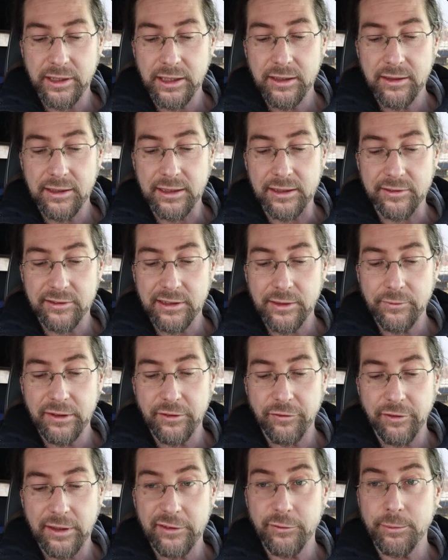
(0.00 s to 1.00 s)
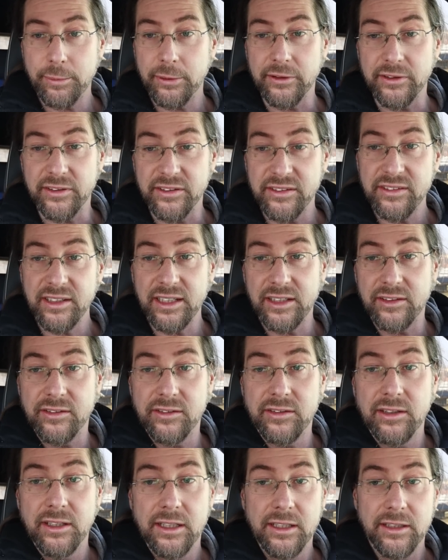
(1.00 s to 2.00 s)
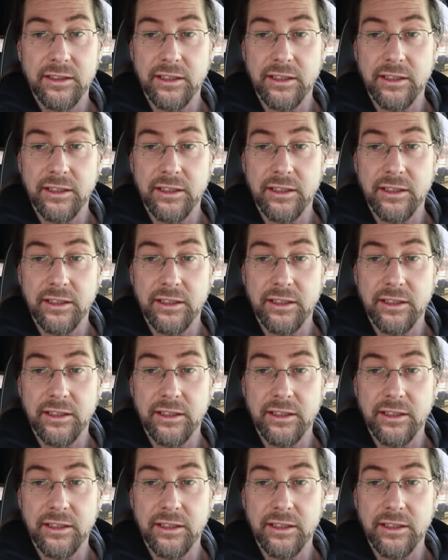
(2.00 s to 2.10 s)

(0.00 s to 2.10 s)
detail, 75.6,